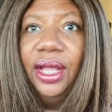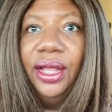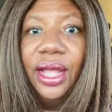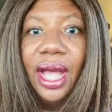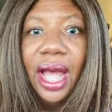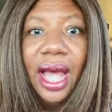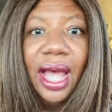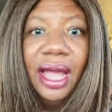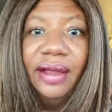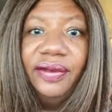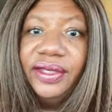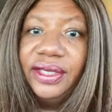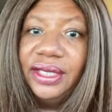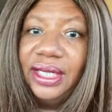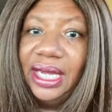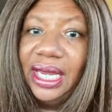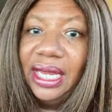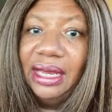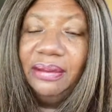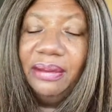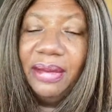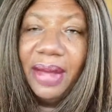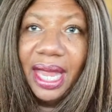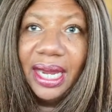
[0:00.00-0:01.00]
I've
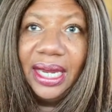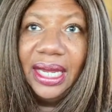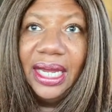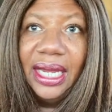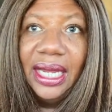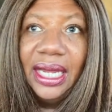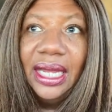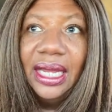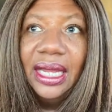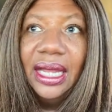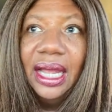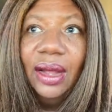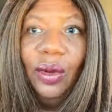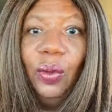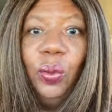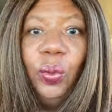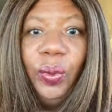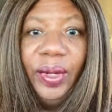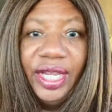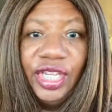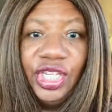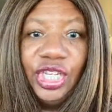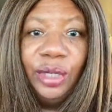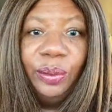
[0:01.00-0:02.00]
seen many
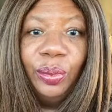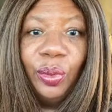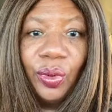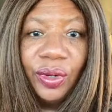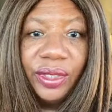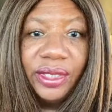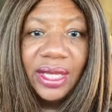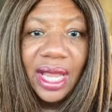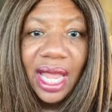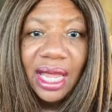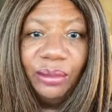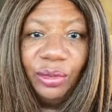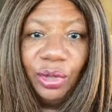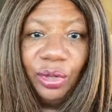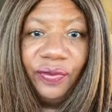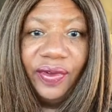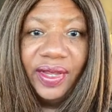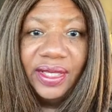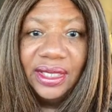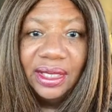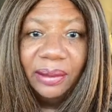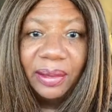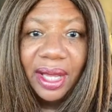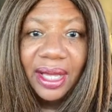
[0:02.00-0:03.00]
Ouija board type
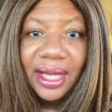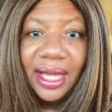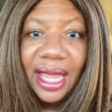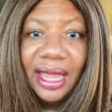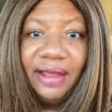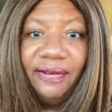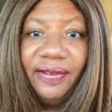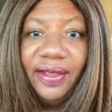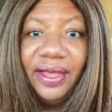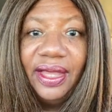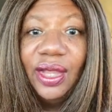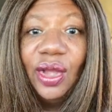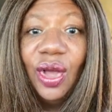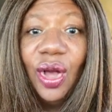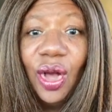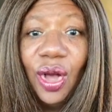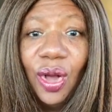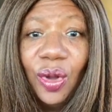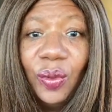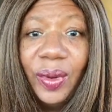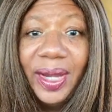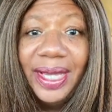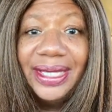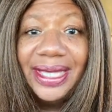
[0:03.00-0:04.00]
movies in my life, and they
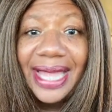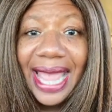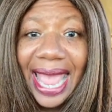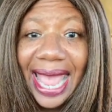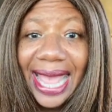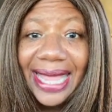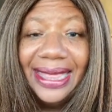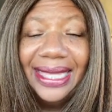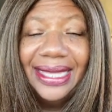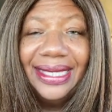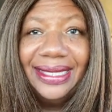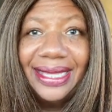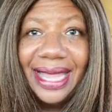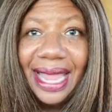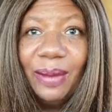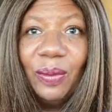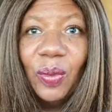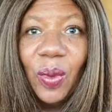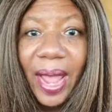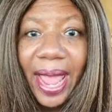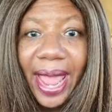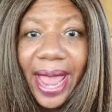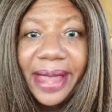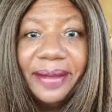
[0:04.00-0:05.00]
always end the same
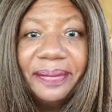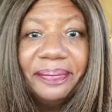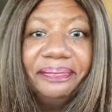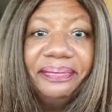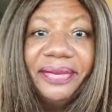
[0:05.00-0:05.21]
way